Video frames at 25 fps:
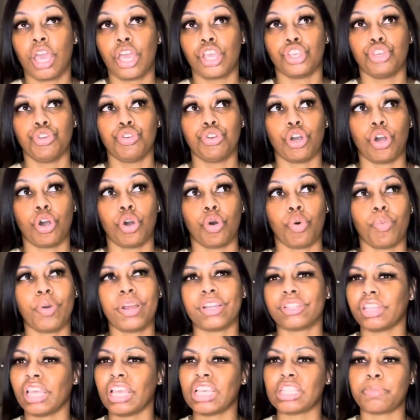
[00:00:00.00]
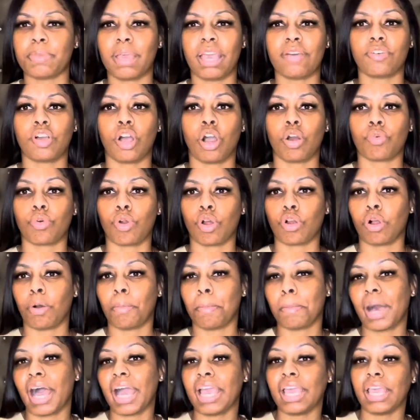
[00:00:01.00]
you know, where things may have gone wrong on
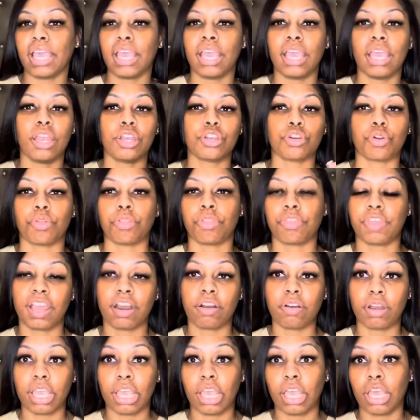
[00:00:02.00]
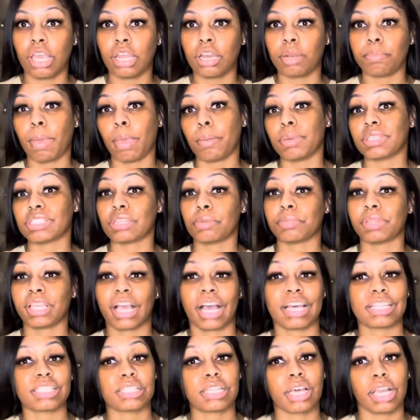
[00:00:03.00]
my end, on their end, maybe something
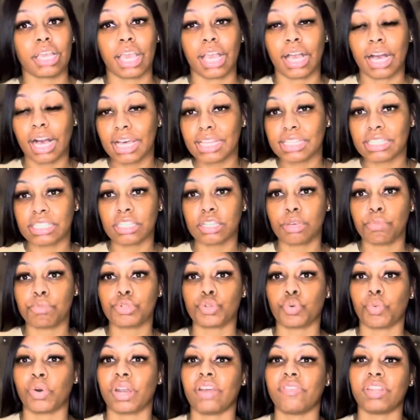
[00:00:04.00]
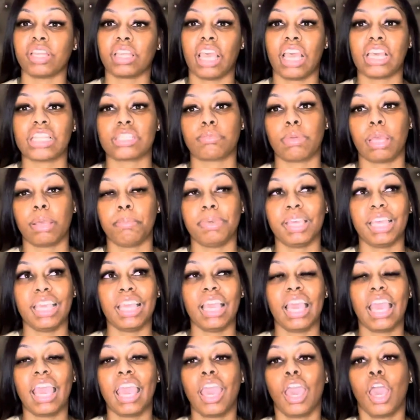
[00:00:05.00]
got stuck in customs, whatever the case may
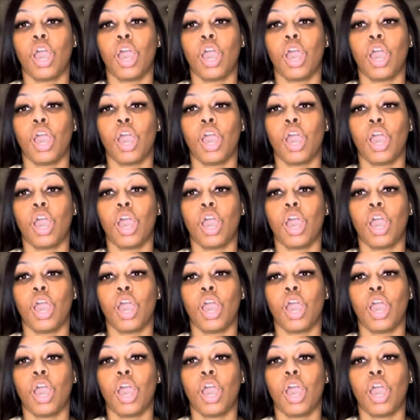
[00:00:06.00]
be.